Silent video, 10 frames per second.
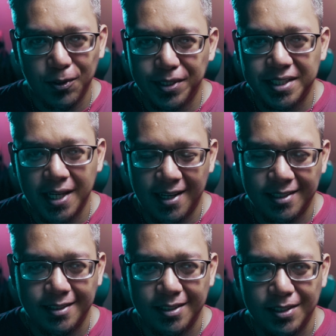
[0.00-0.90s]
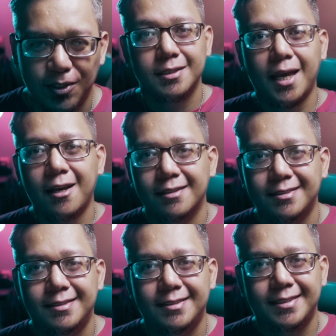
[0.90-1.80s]
those tests. So yeah,
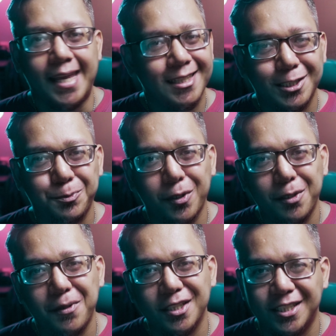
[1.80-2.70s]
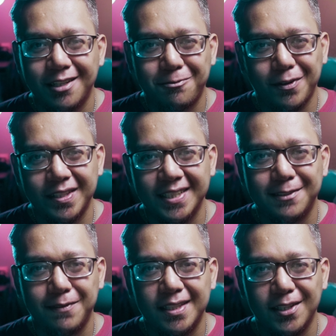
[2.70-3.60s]
that's pretty much it for
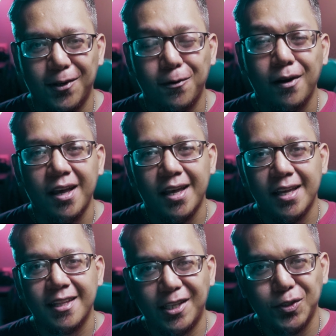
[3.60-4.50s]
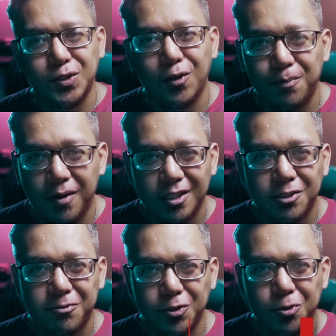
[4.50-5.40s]
this video. Thank you so
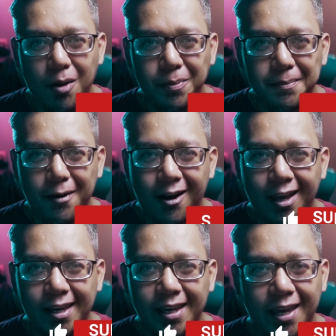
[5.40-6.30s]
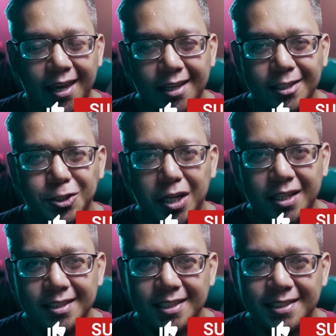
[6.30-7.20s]
much for dropping by and
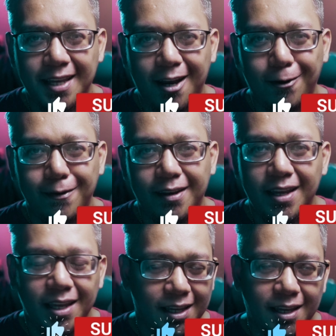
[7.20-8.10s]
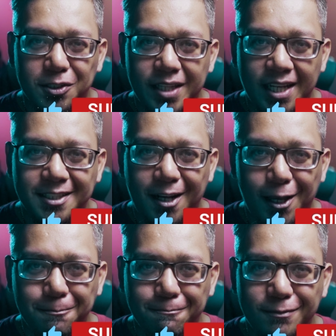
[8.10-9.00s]
checking this out. Until next
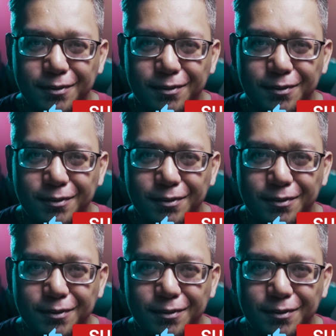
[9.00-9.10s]
time,